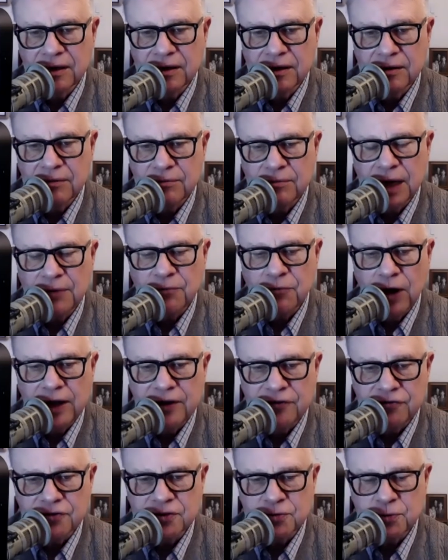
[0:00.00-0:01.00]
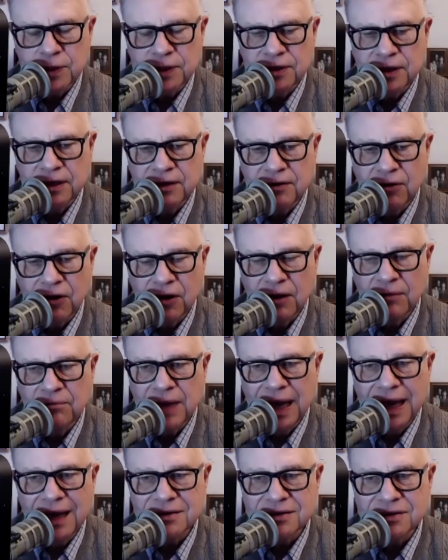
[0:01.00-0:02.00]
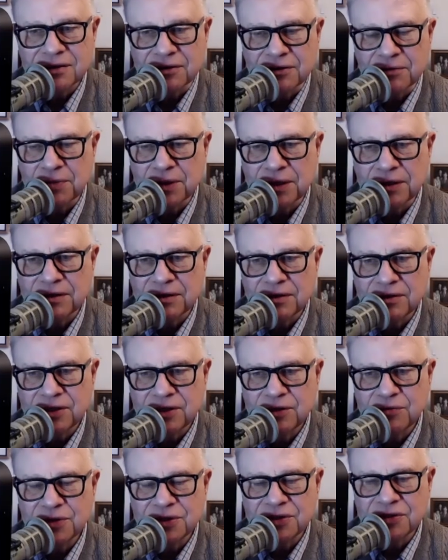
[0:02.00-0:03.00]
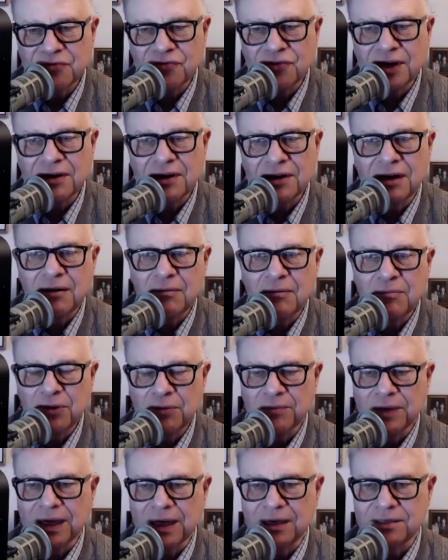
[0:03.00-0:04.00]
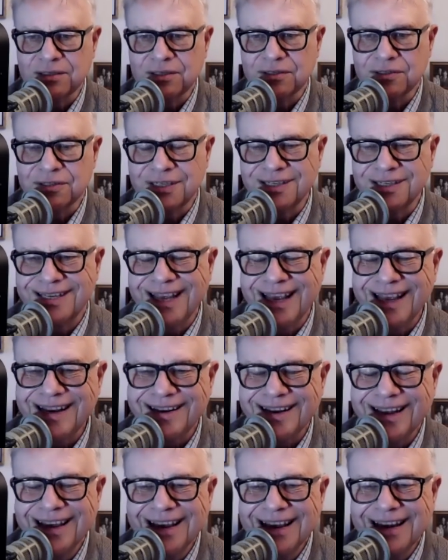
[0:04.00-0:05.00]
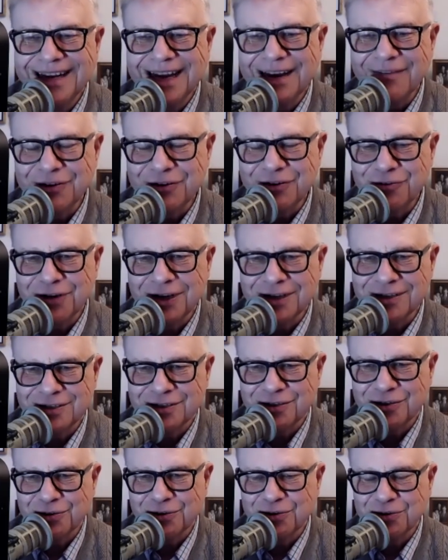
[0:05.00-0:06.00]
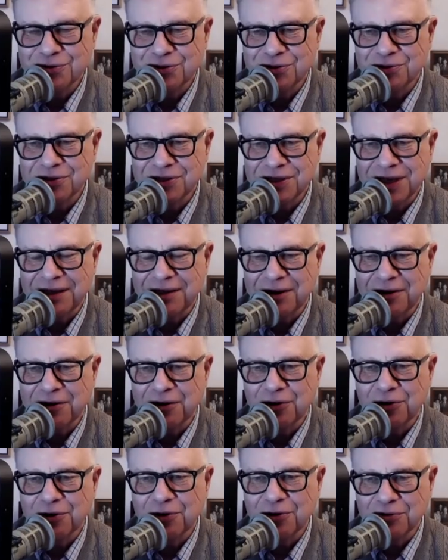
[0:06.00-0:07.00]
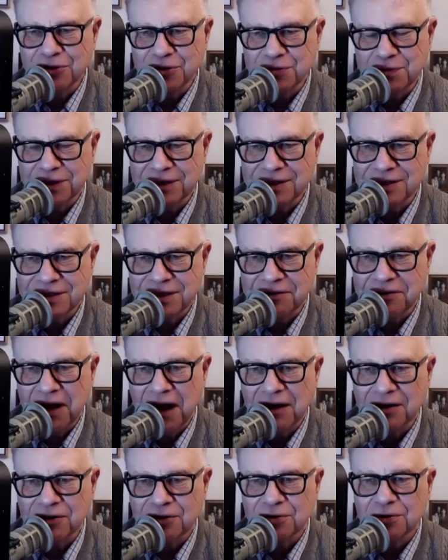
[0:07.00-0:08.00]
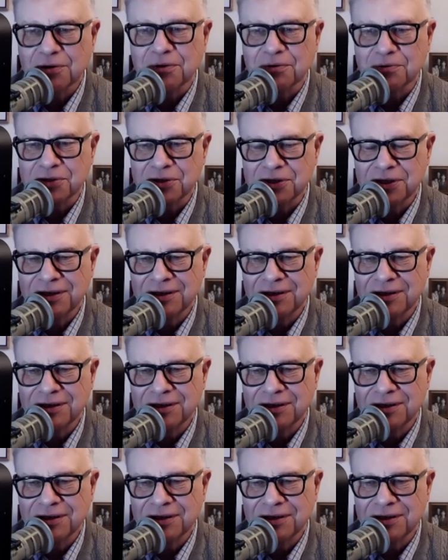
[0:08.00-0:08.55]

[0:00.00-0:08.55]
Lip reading: My wife was what they call a master, but she was a very humble master. She said, "Never trust gurus who say they're gurus because they're not gurus."